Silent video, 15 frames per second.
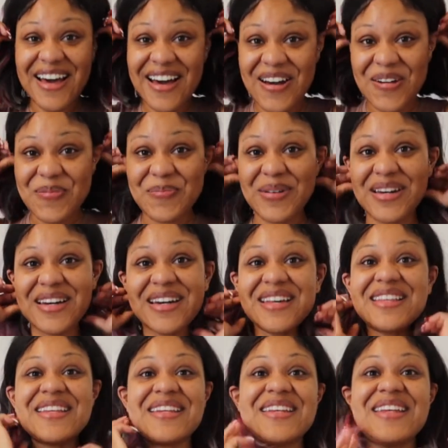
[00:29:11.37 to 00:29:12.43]
um, but
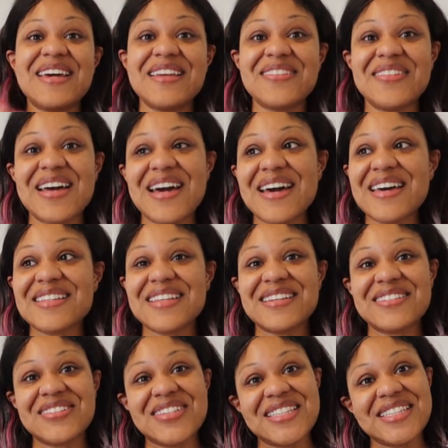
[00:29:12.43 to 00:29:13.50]
other than that, you guys,
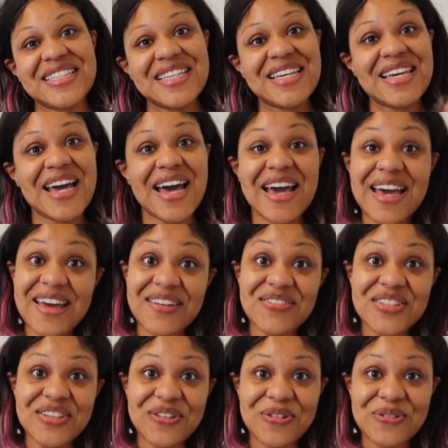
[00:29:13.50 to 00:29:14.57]
as you can see, I
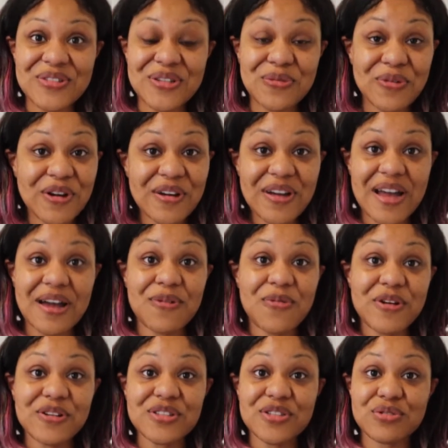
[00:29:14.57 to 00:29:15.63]
have to go to work. I
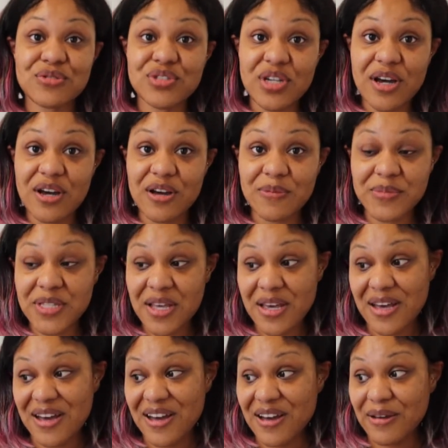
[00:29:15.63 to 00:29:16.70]
work two jobs,
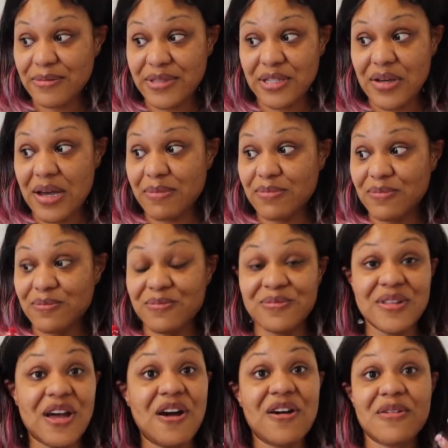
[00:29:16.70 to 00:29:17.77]
um, so I'm
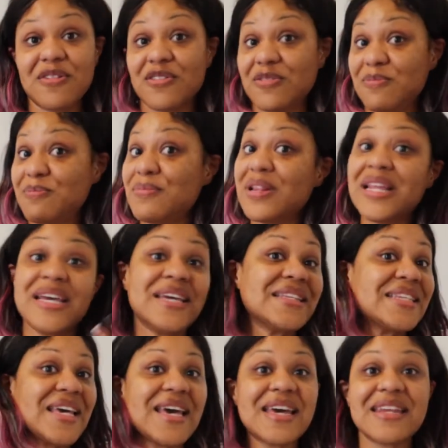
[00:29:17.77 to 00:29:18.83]
plan
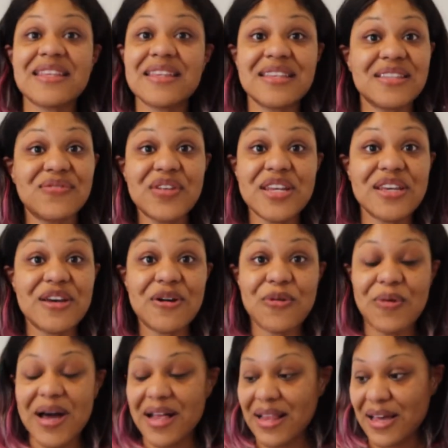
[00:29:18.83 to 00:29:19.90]
to edit this video
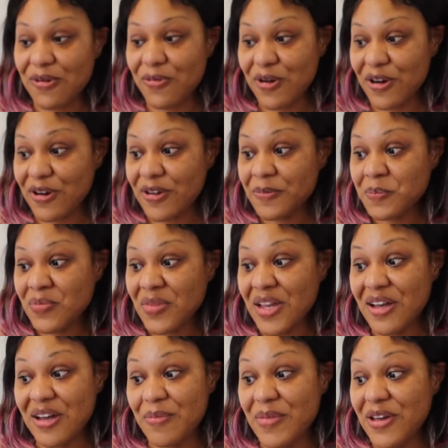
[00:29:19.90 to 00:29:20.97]
while I work
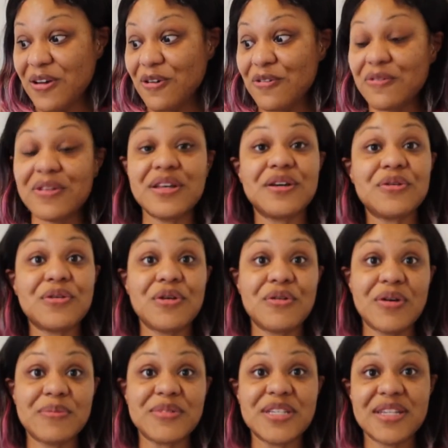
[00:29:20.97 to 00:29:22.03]
um, and hopefully it'll go
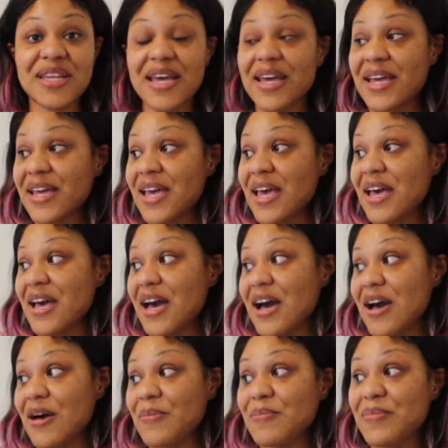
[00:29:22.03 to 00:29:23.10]
up today.
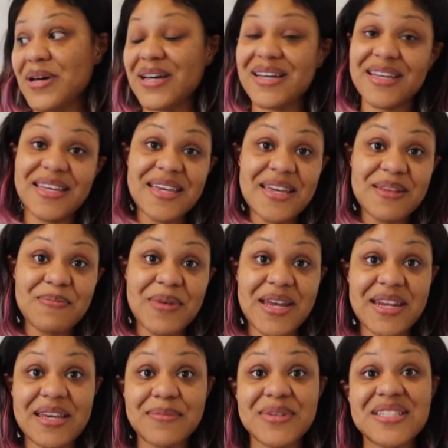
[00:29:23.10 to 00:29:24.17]
Um, but again, my
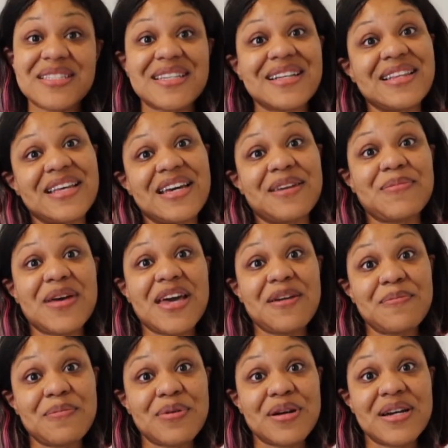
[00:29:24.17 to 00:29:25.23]
name is The Glam
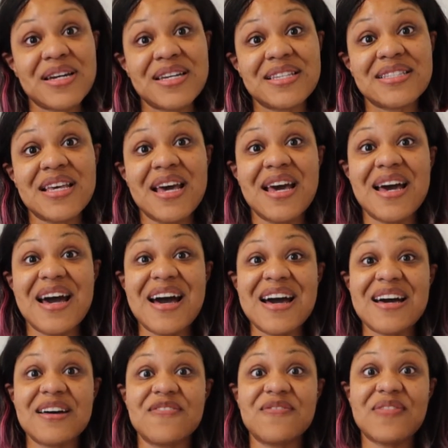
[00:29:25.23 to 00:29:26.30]
Empress.
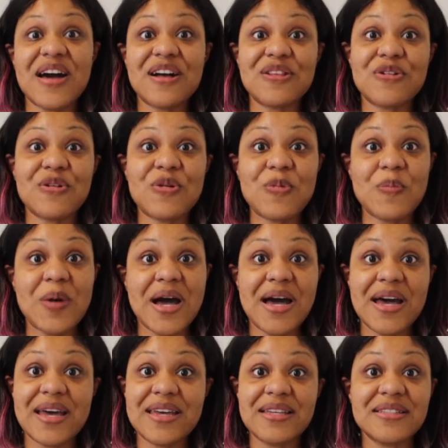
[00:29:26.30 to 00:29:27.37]
Uh, follow
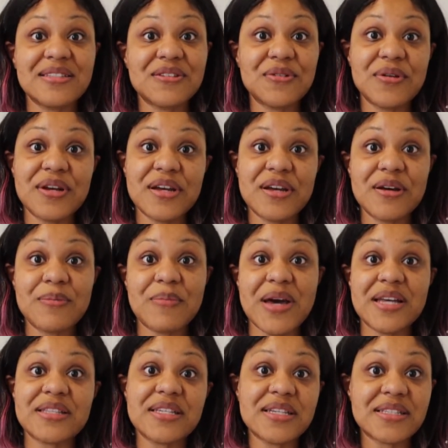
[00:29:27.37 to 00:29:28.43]
my Instagram,
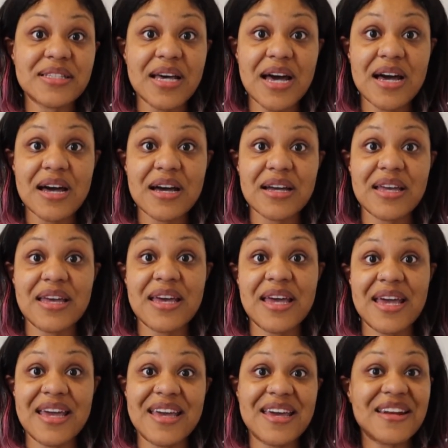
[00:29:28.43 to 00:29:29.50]
my TikTok,
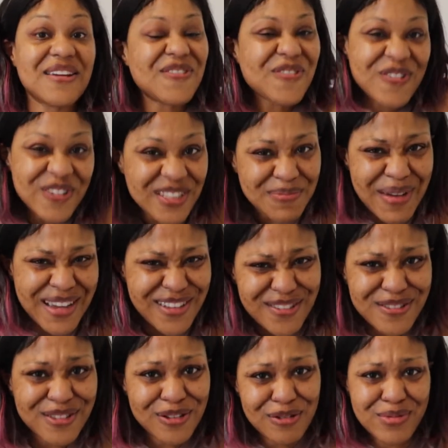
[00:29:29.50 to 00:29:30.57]
and of course my
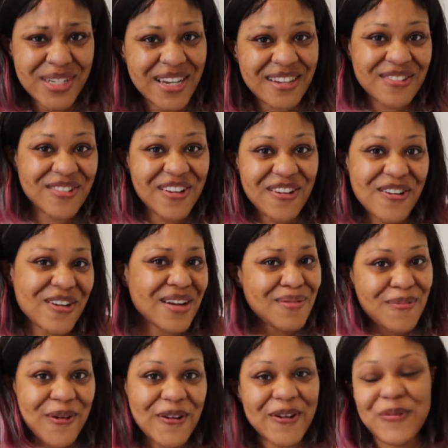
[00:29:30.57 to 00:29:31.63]
YouTube channel, y'all.
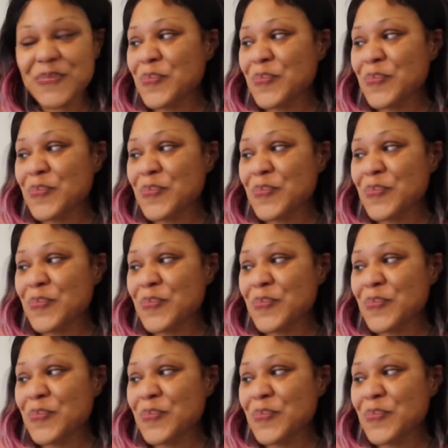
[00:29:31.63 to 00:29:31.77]
Come on.